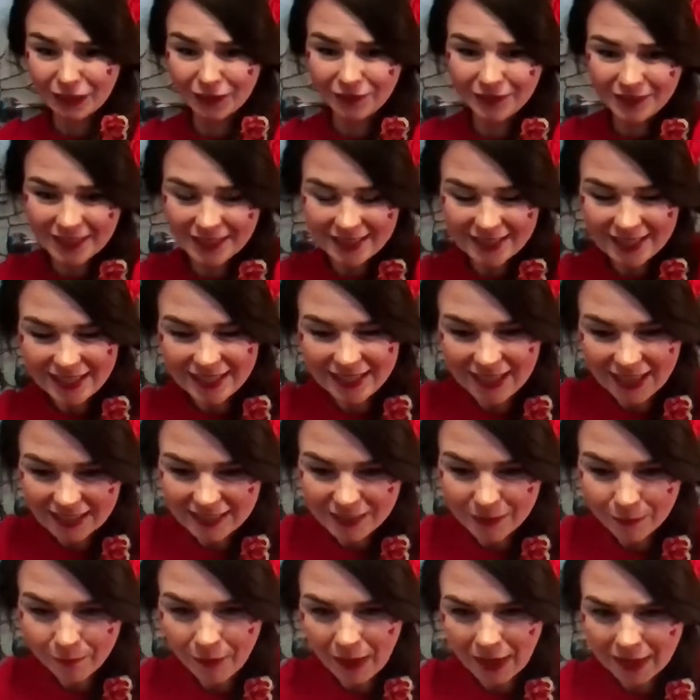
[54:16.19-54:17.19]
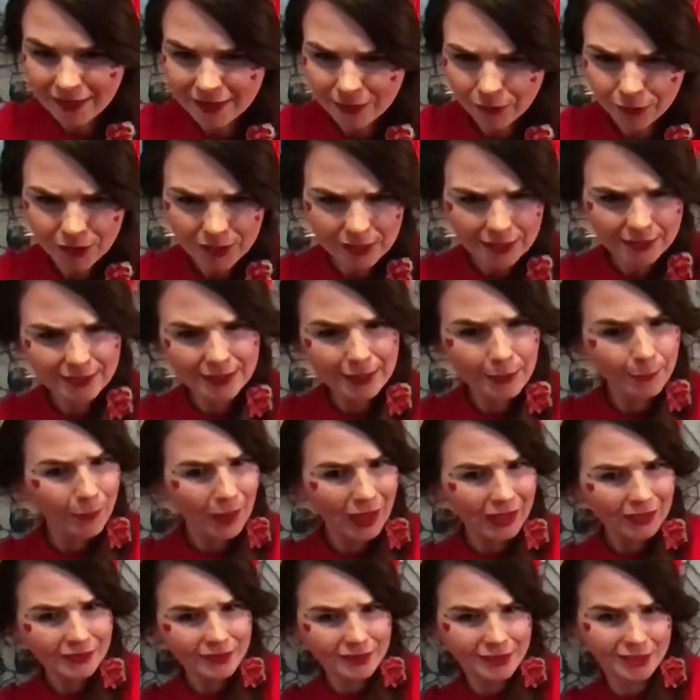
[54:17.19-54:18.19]
I'd love to see you get some paints. Would you like to see a
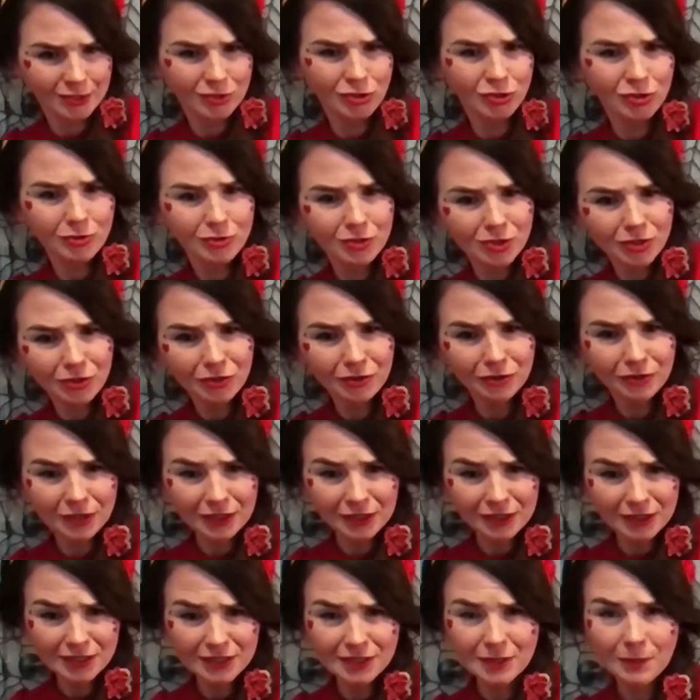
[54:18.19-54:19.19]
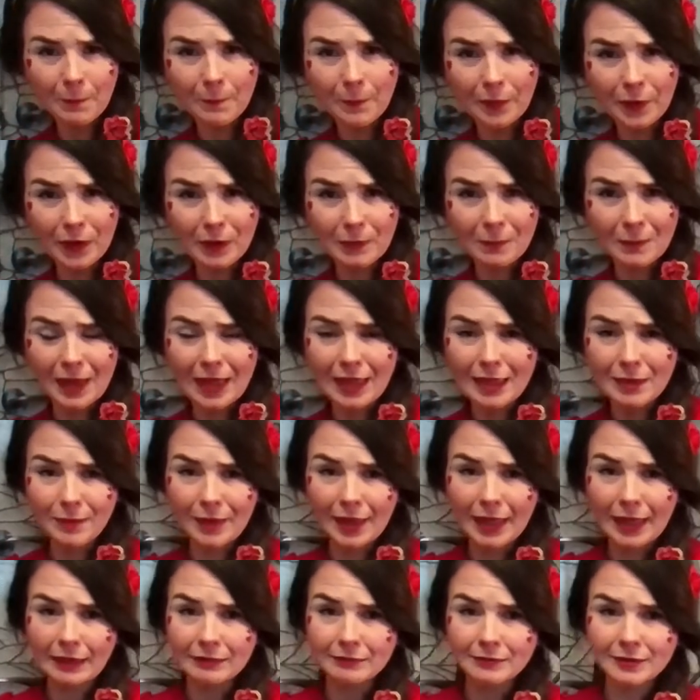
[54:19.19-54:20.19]
painting tutorial at some point,
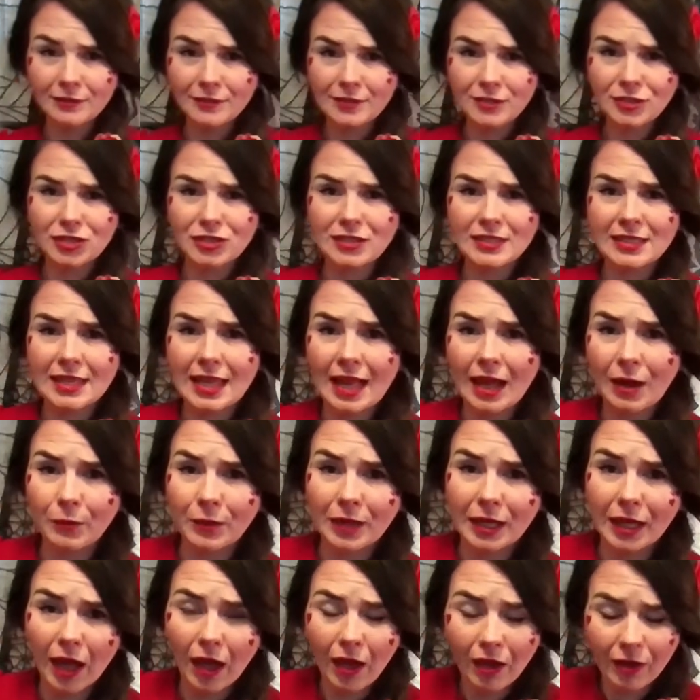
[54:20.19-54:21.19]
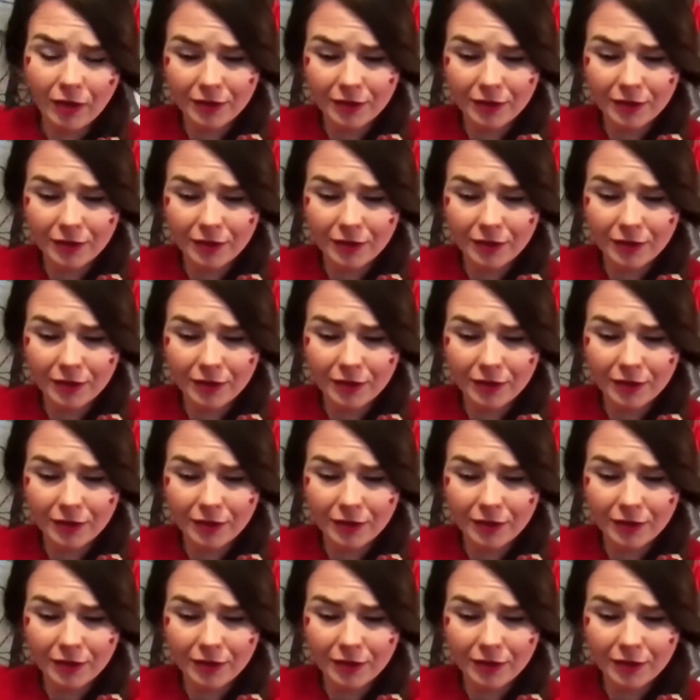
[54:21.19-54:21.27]
maybe? We'll have to just see how we go.